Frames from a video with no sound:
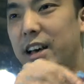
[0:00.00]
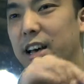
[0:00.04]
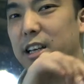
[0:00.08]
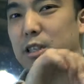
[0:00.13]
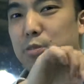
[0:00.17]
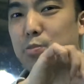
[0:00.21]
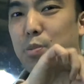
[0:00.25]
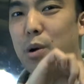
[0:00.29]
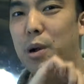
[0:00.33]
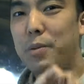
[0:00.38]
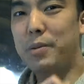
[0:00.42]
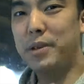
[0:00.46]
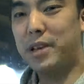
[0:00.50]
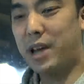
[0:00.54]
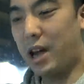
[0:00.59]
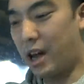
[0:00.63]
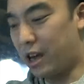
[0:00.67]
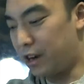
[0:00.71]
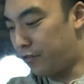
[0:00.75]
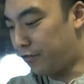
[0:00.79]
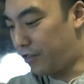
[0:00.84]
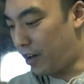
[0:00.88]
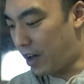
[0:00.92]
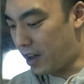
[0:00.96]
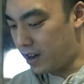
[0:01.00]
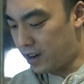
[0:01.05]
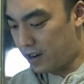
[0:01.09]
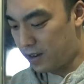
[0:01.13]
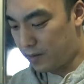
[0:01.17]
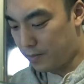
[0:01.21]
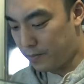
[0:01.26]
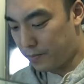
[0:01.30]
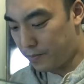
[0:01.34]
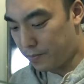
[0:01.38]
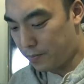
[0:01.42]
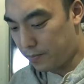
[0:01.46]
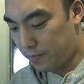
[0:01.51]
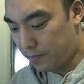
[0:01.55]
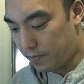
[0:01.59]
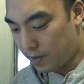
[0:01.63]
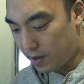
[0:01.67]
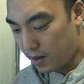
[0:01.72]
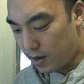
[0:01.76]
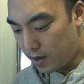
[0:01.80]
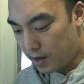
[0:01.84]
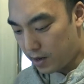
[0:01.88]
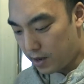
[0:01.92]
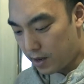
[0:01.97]
it's probably kind of fun,
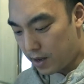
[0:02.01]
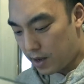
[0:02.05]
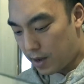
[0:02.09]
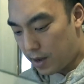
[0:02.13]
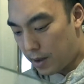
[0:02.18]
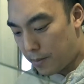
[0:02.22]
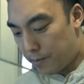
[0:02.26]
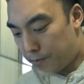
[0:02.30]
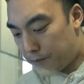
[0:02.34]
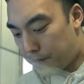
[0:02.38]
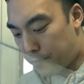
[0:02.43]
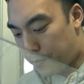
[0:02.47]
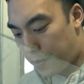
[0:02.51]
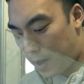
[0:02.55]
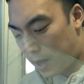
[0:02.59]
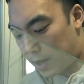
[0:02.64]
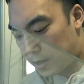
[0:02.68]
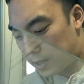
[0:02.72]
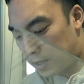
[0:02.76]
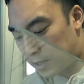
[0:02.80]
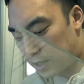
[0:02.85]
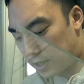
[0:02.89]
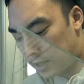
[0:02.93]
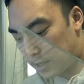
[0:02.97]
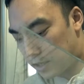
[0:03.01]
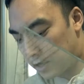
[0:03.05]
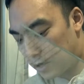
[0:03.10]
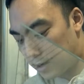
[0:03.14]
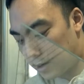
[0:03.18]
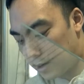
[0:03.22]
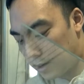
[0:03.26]
but